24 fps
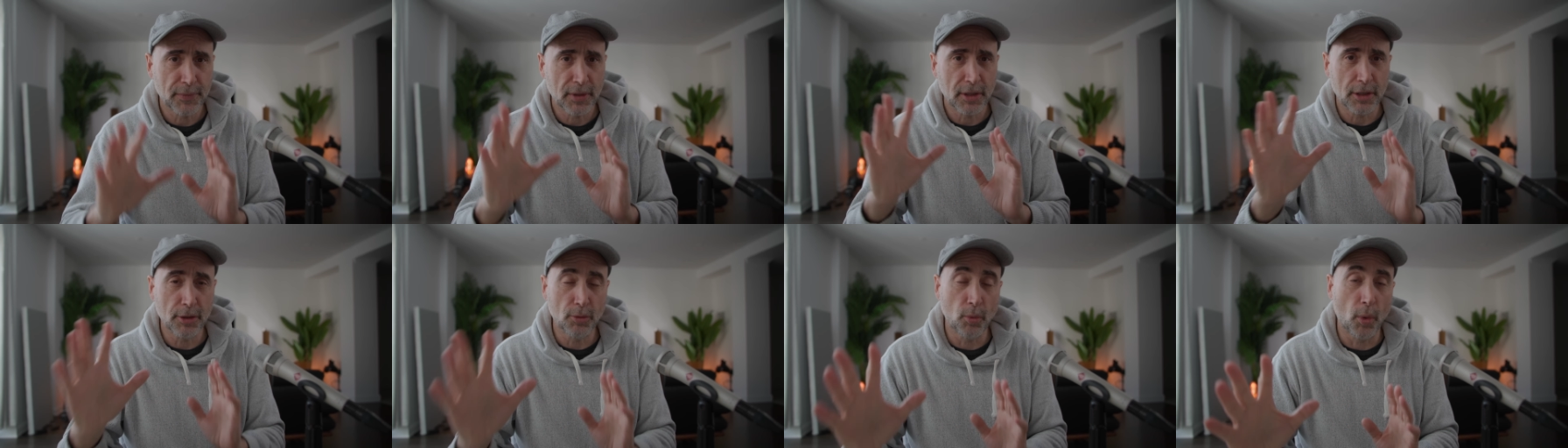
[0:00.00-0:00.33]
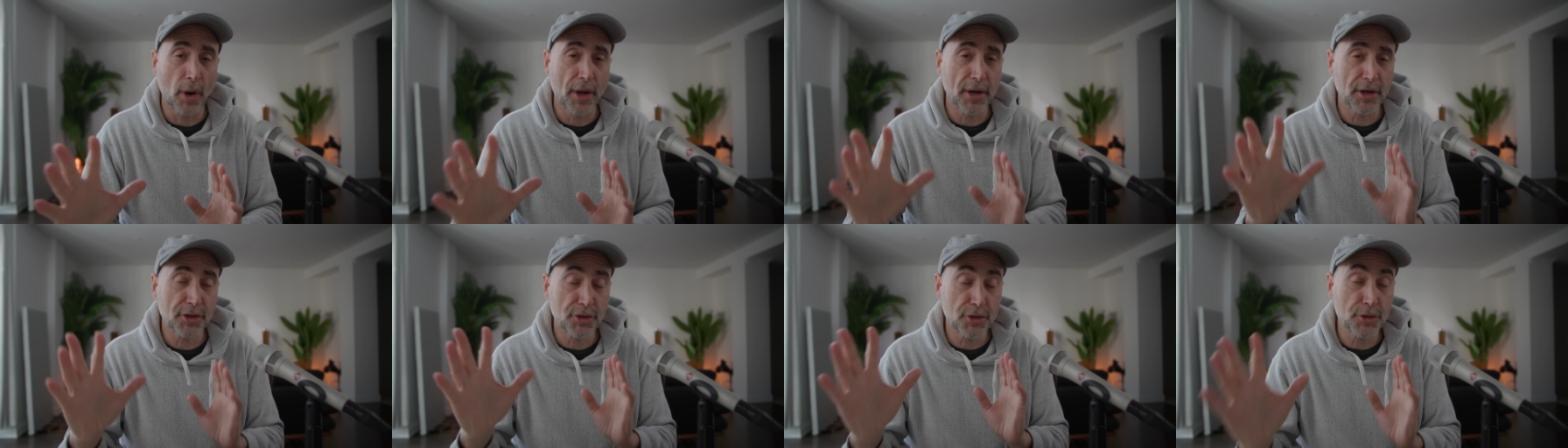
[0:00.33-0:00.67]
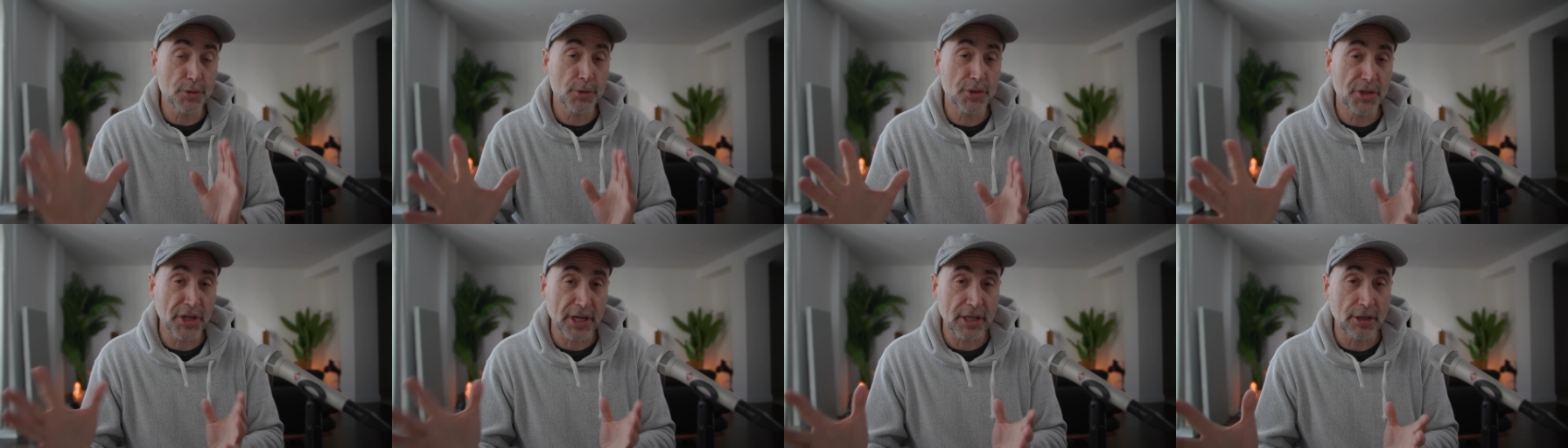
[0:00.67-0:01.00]
You want to
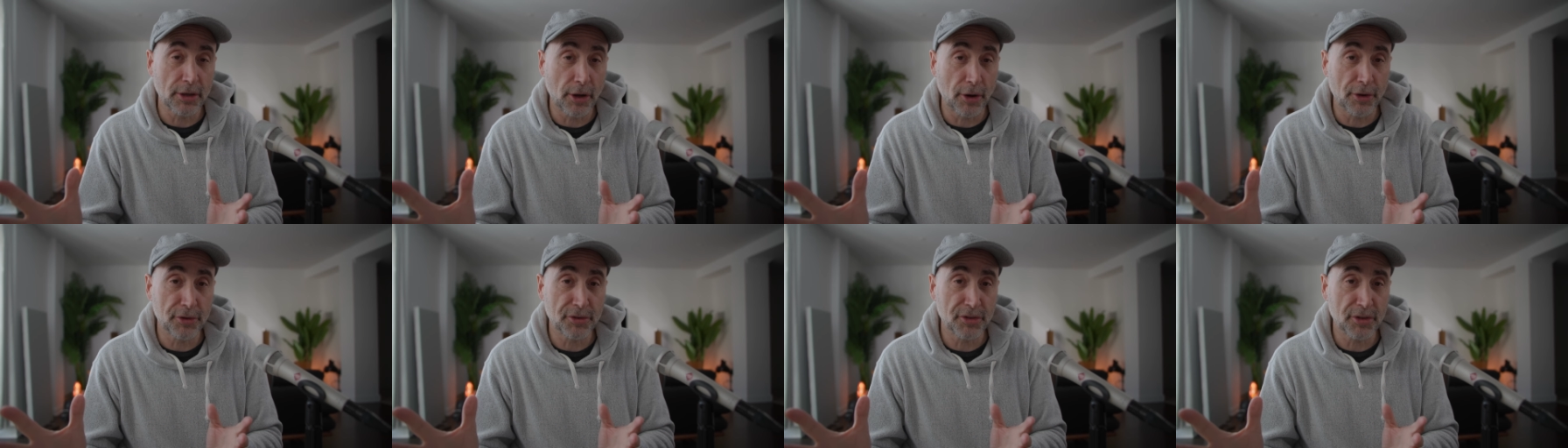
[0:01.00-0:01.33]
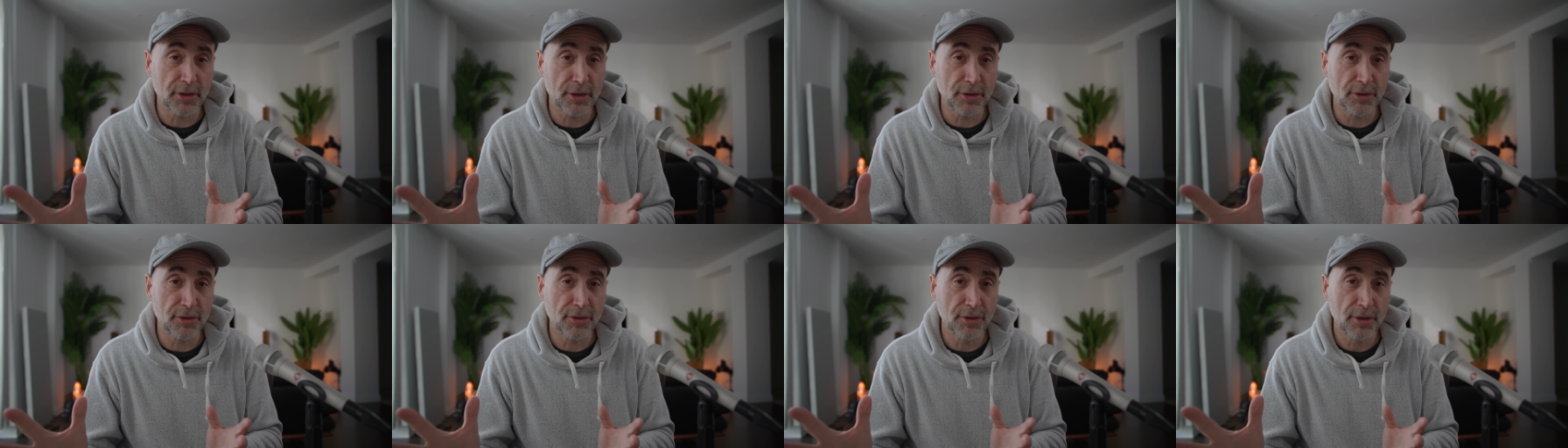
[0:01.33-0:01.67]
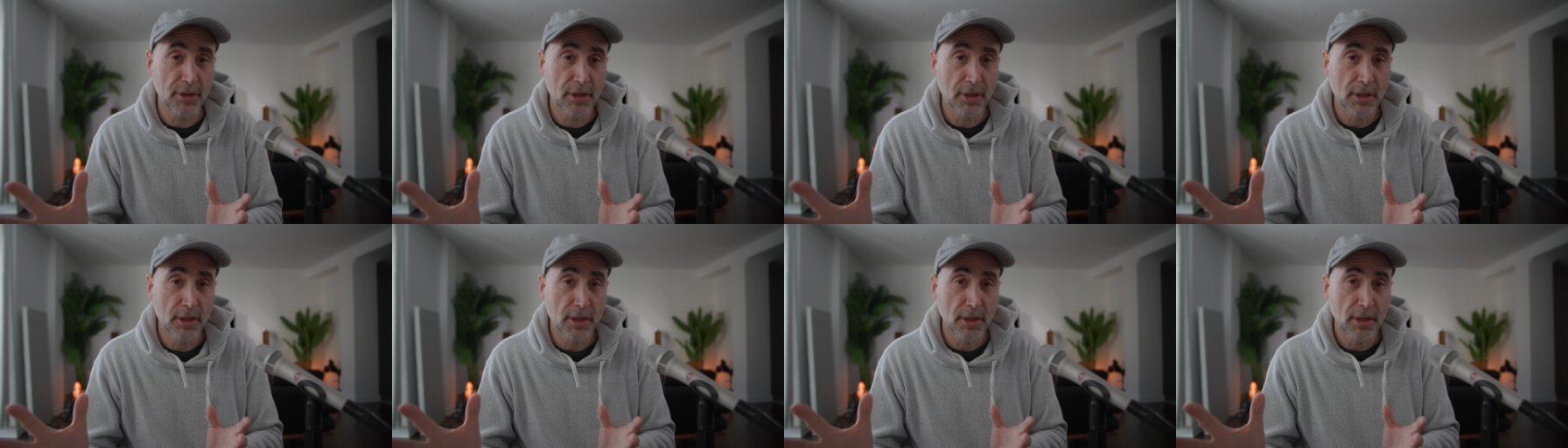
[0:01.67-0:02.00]
choose technologies
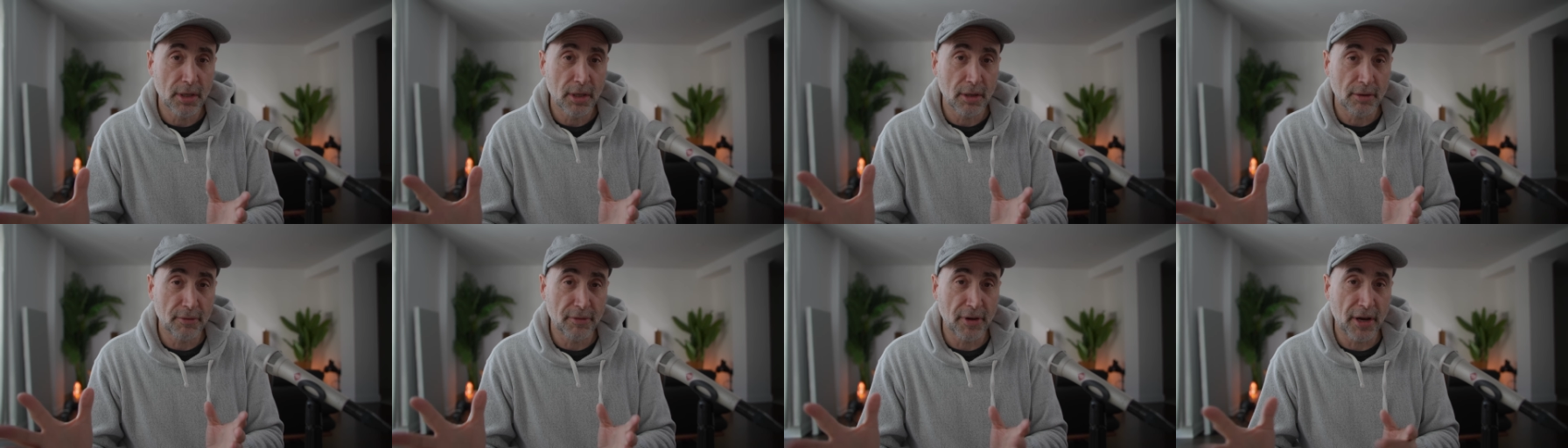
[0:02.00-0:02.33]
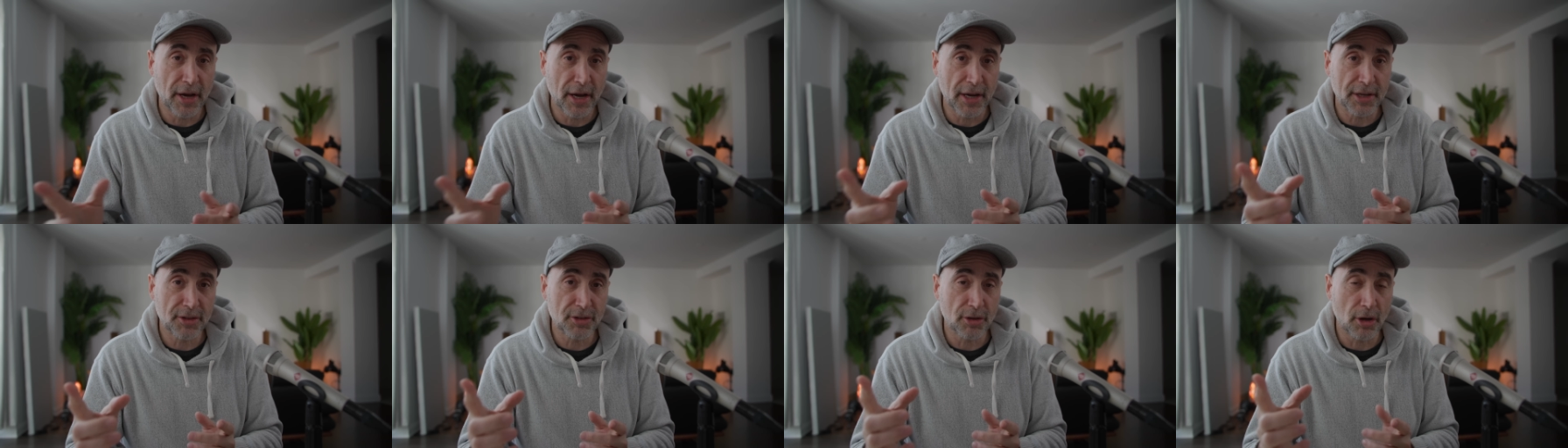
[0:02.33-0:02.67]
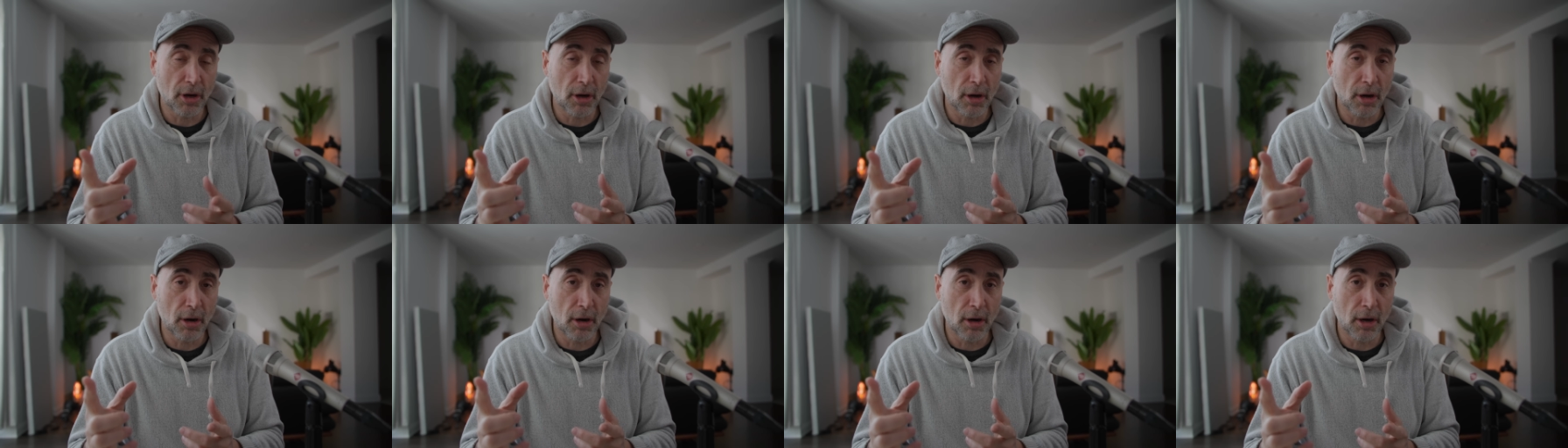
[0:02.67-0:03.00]
that
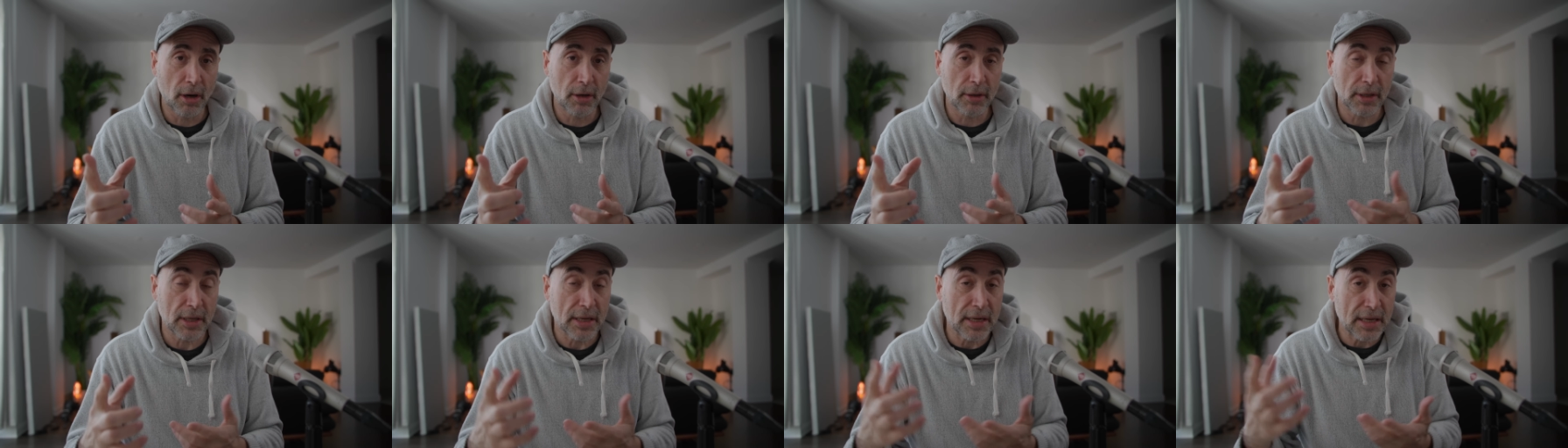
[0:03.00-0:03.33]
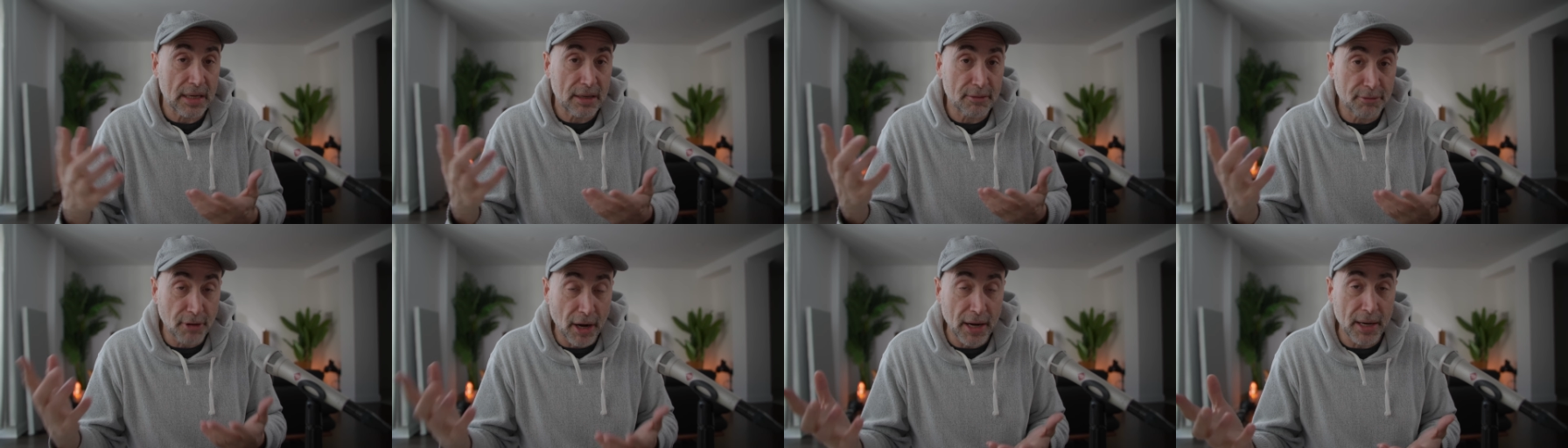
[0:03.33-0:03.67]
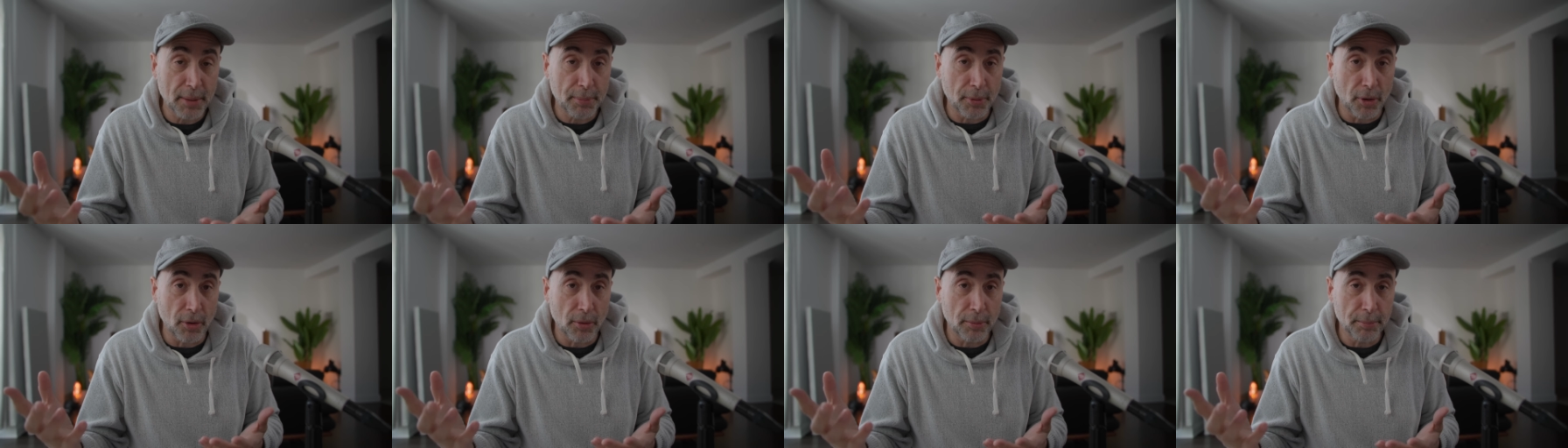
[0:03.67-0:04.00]
are uh,
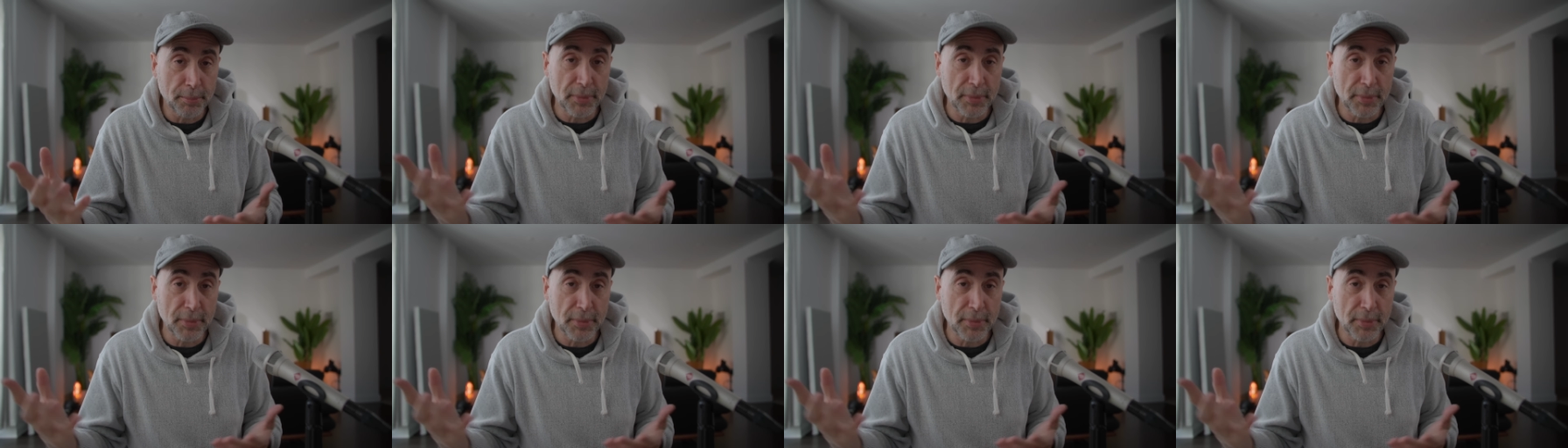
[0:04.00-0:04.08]
viable,